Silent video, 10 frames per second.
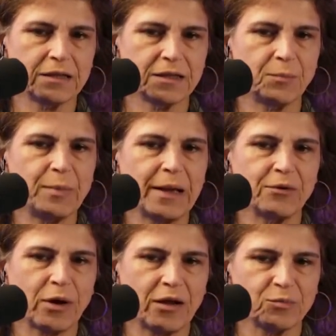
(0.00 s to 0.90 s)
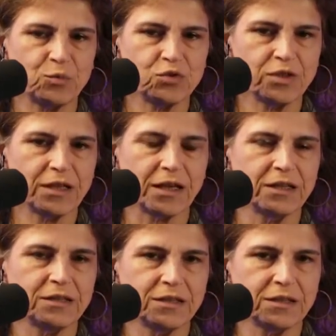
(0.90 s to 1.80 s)
the background music
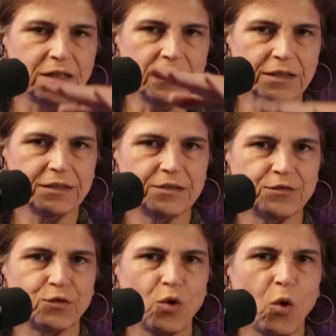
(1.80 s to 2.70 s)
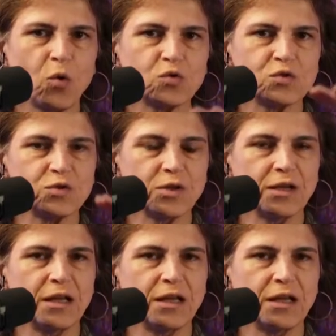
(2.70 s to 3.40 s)
and it flows